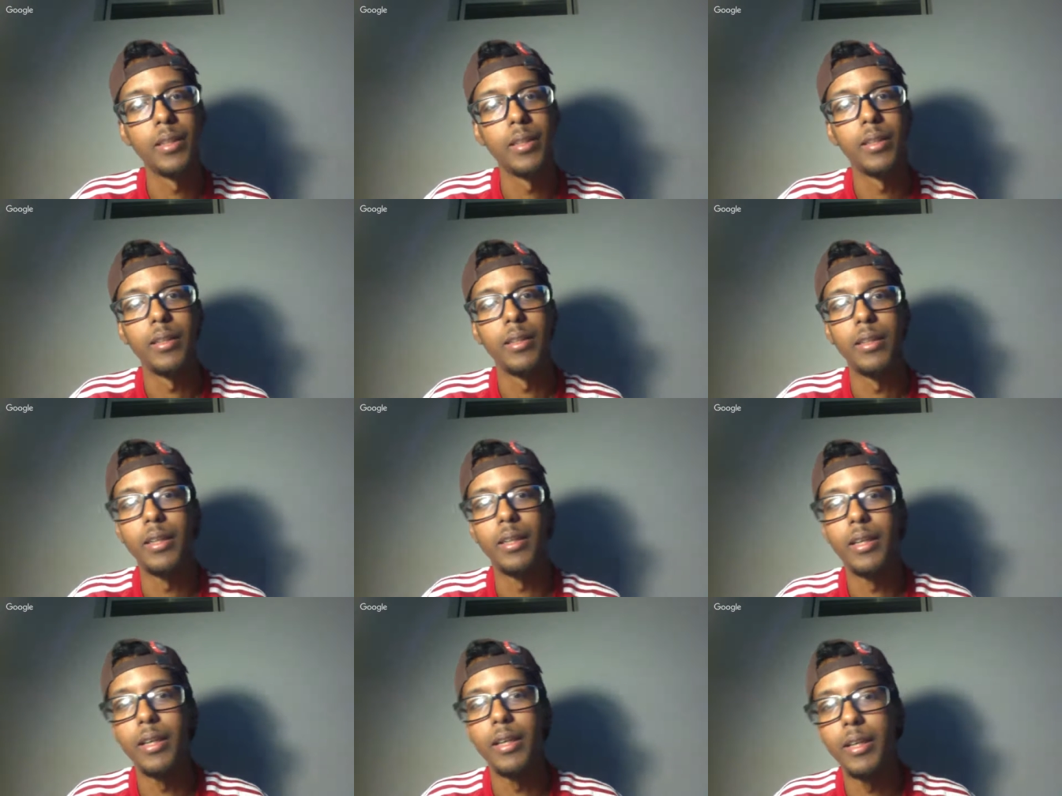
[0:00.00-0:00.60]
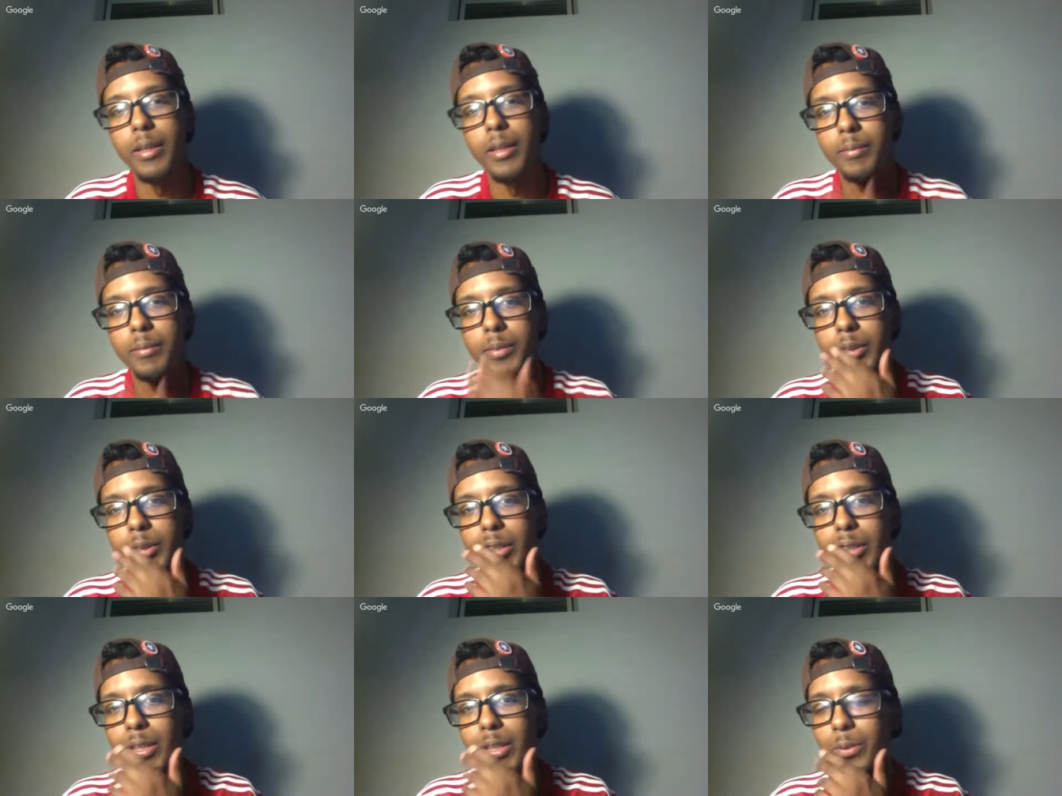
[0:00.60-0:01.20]
Um, started
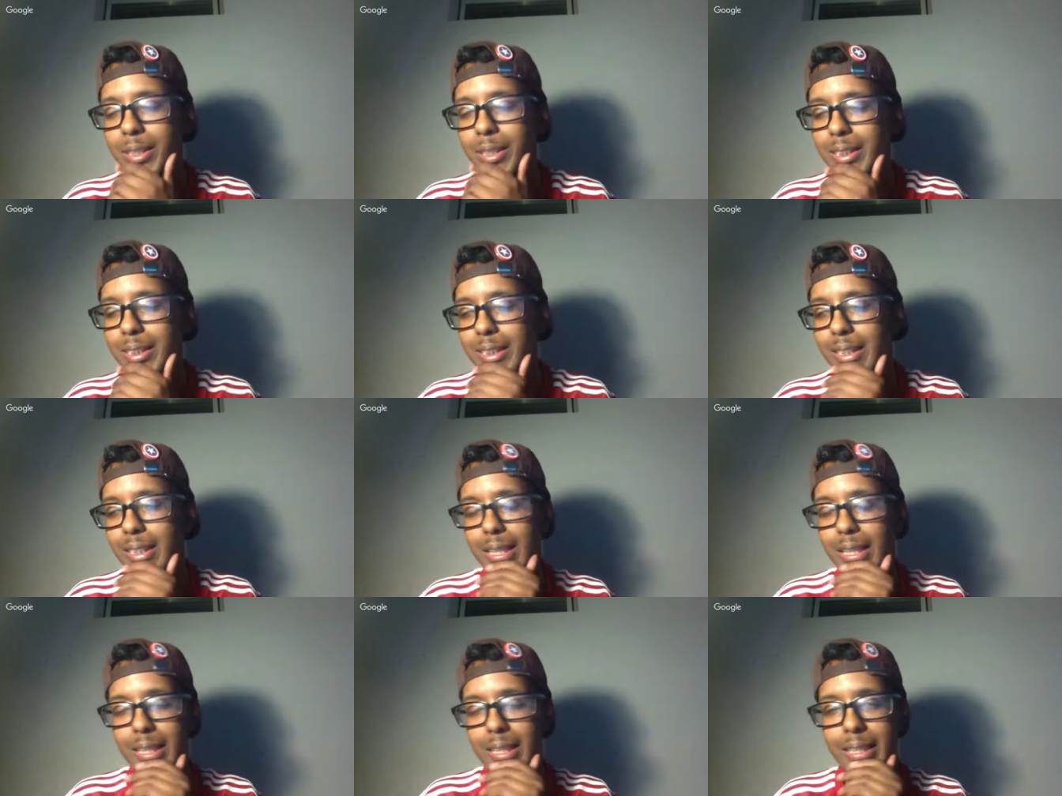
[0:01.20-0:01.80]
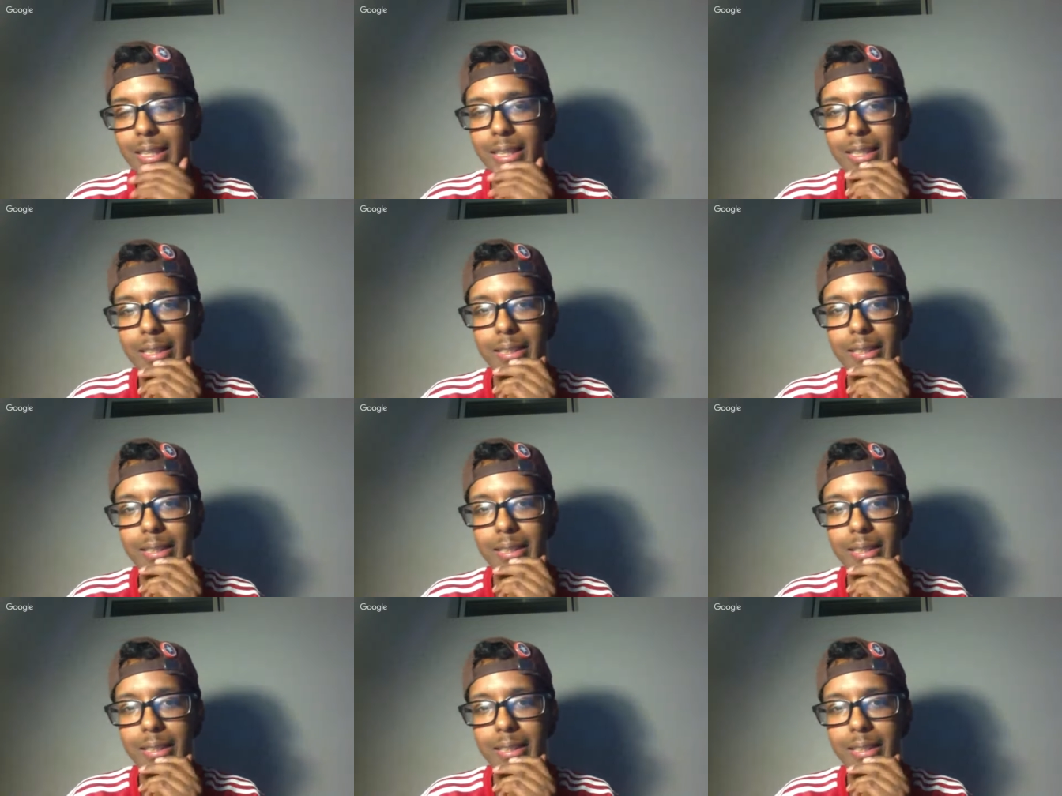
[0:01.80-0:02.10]
with a T, I think.